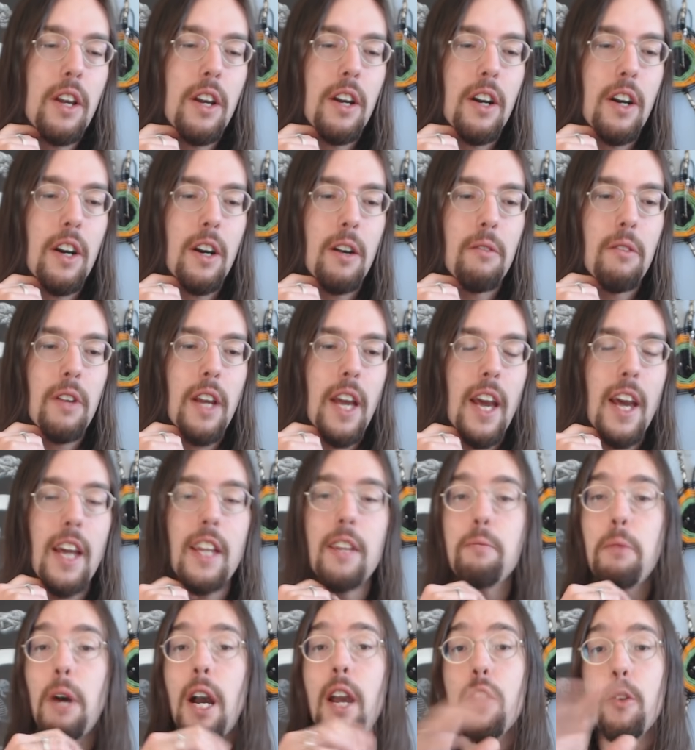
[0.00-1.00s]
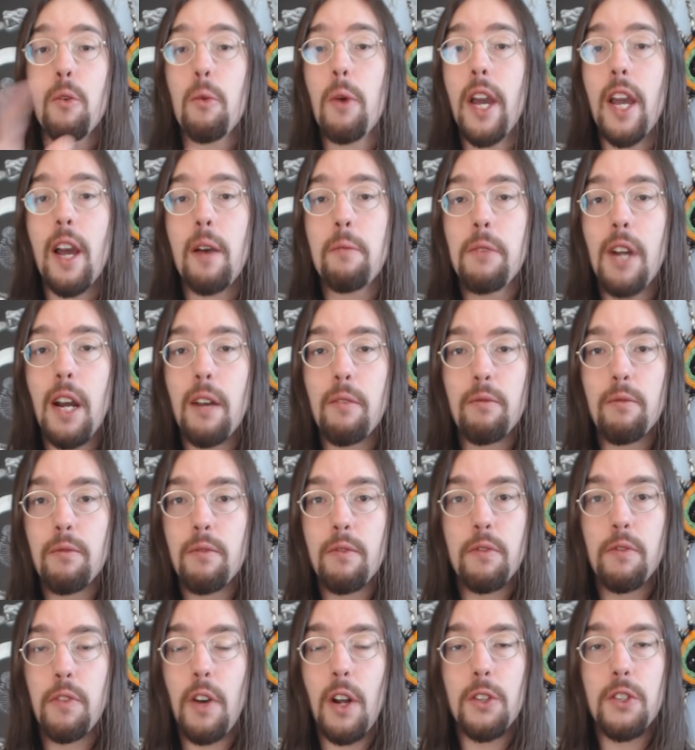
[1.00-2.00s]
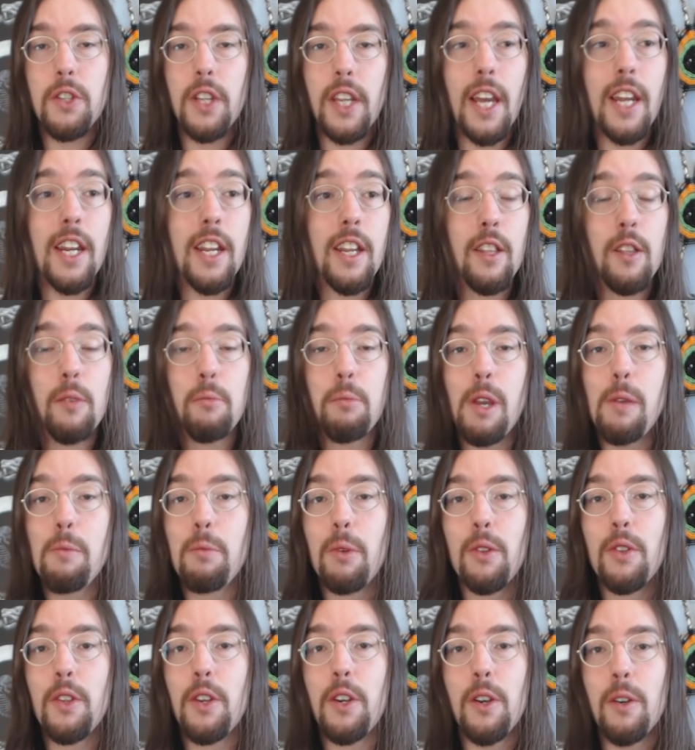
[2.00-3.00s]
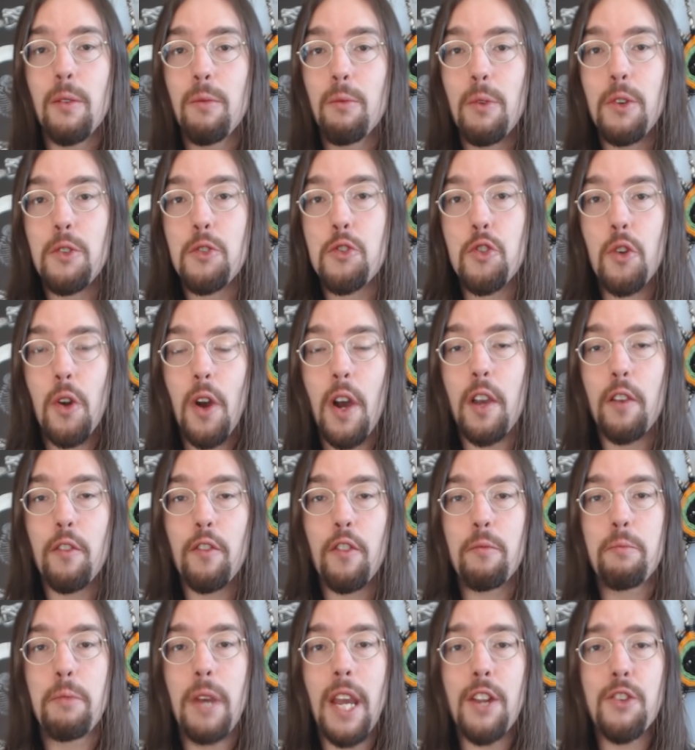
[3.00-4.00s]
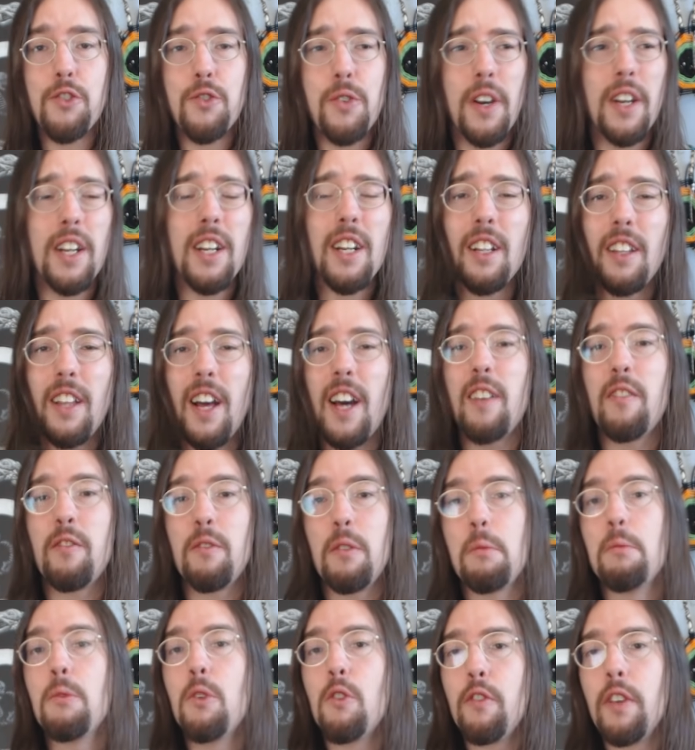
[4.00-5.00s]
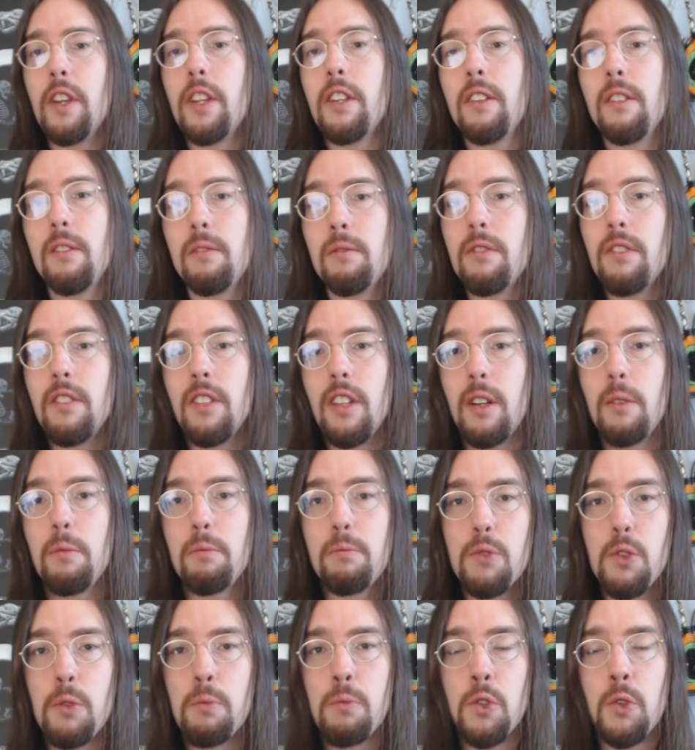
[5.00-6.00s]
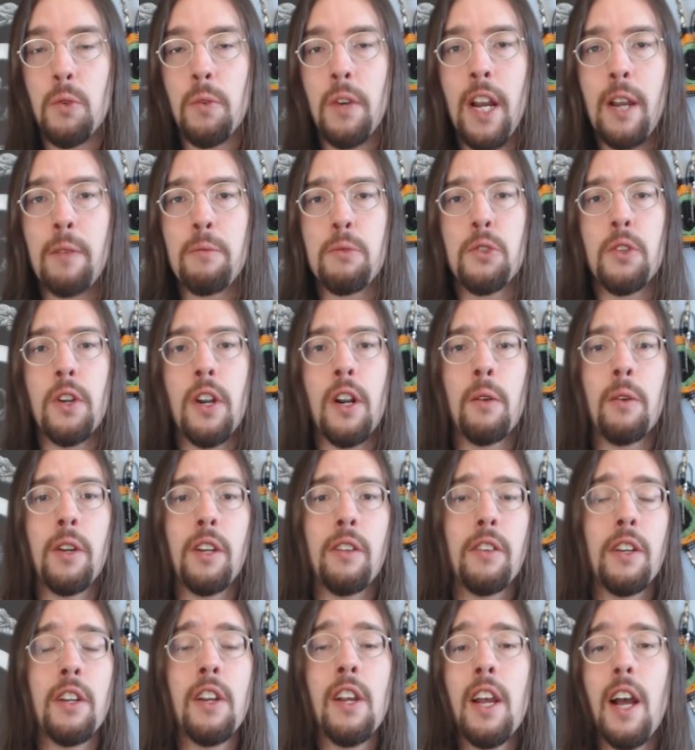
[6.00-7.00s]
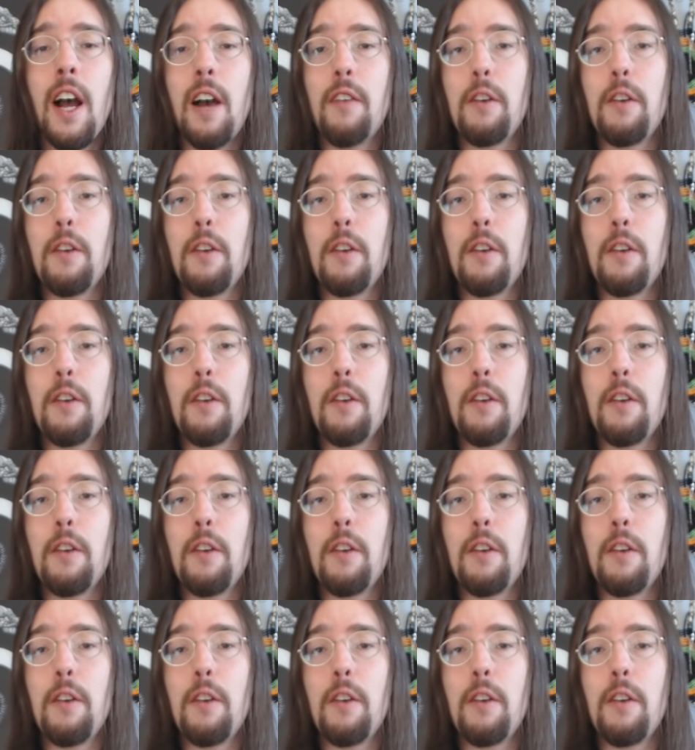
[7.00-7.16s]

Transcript: Um, and by the way, I'm not faulting any of the people that are withdrawing from Patreon, and a lot of them are moving to you know Subscribestar Star or whatever.